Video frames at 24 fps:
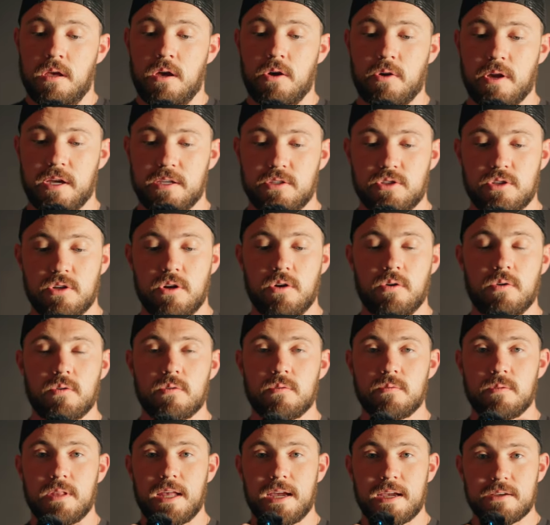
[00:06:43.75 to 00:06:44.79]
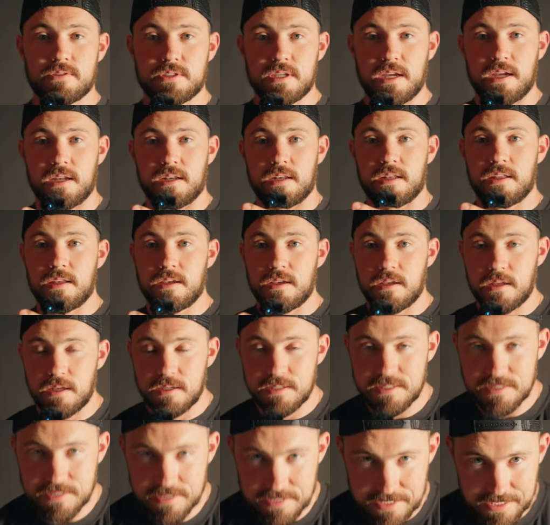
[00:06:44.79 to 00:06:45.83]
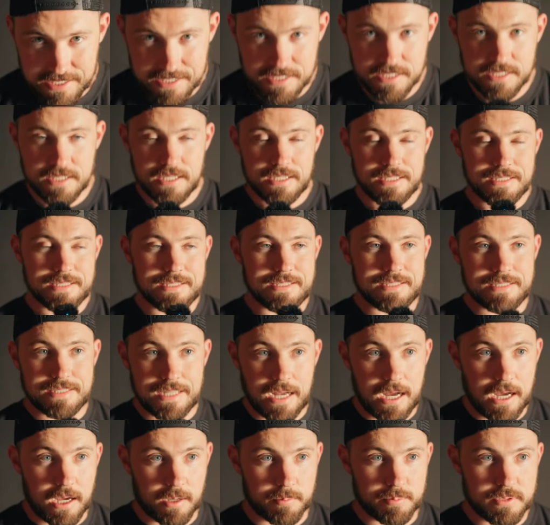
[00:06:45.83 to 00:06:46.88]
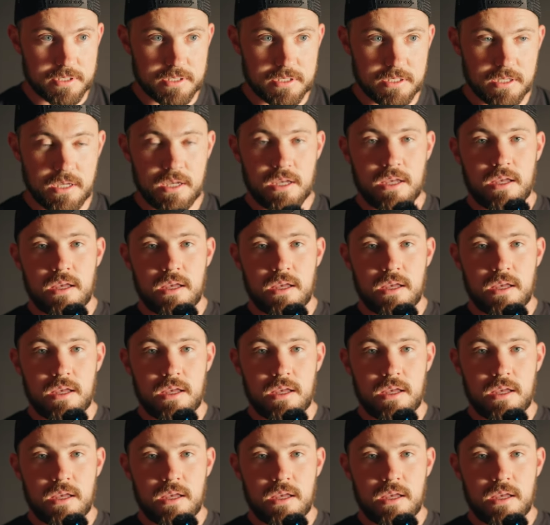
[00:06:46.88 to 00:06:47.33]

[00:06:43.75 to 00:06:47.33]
Okay, so like I was saying, 6 stops,